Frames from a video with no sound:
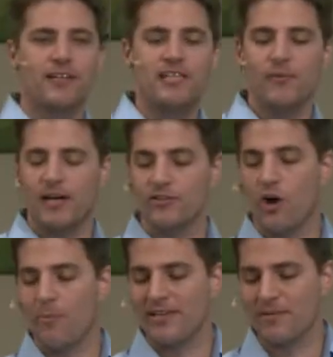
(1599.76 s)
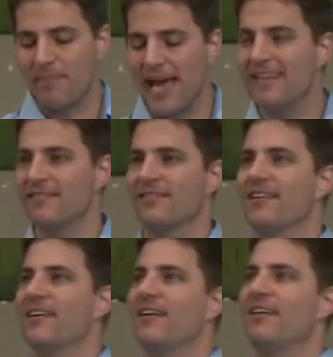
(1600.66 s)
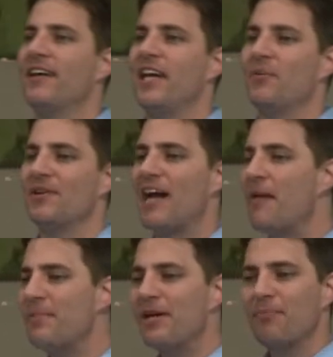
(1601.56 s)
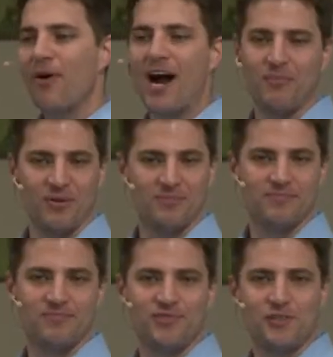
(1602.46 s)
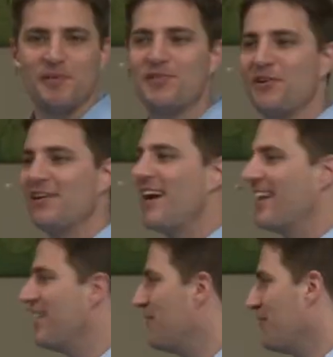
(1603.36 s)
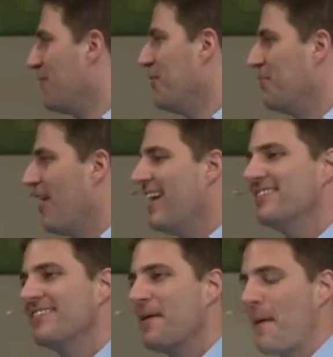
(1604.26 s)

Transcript: a T-Rex home as a pet. It would not be a problem. Just be sure you got enough room, right?